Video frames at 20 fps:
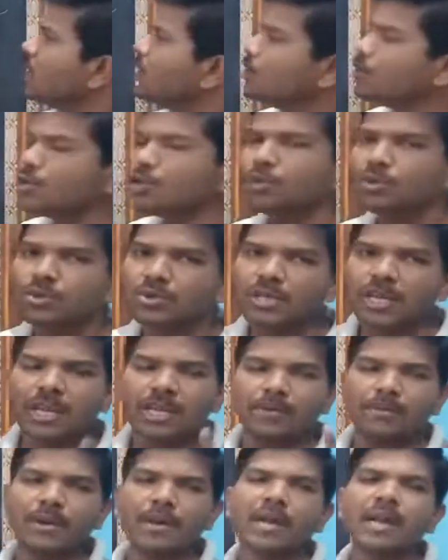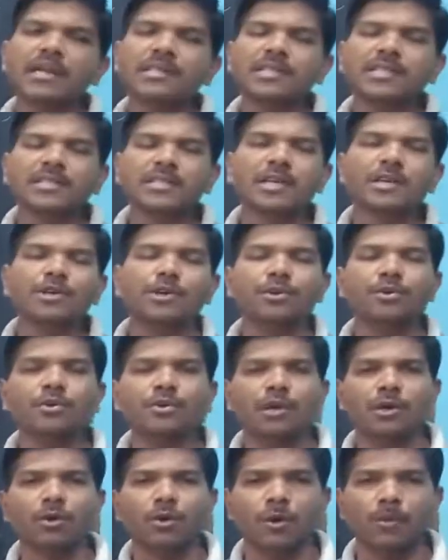Due to the liberalization, due to
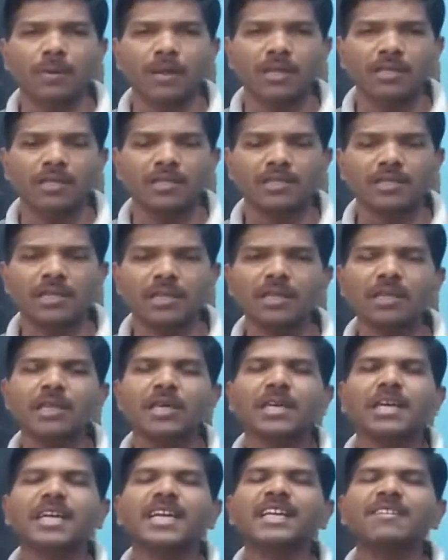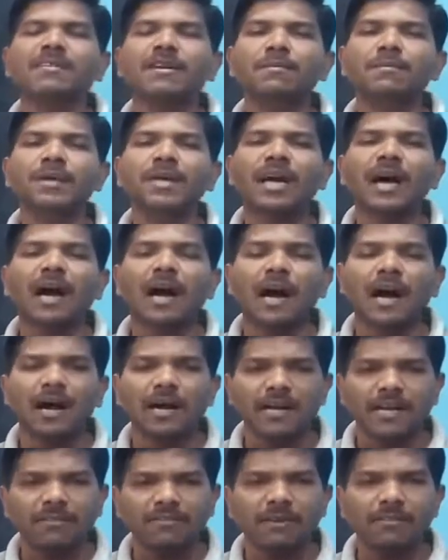the globalization, it
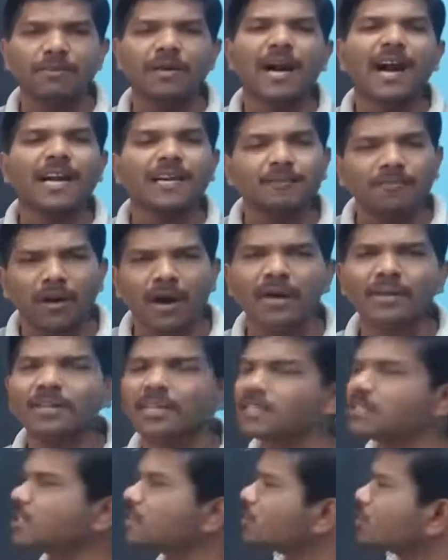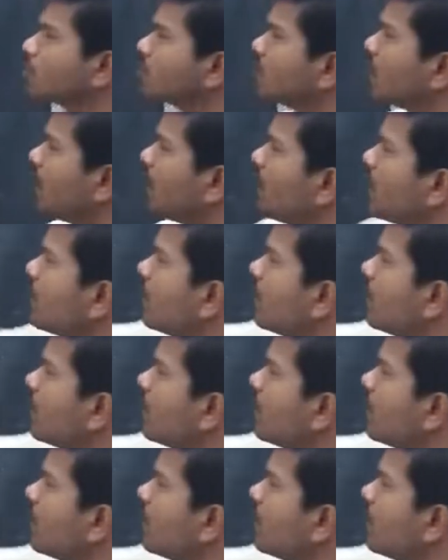will be advantages to the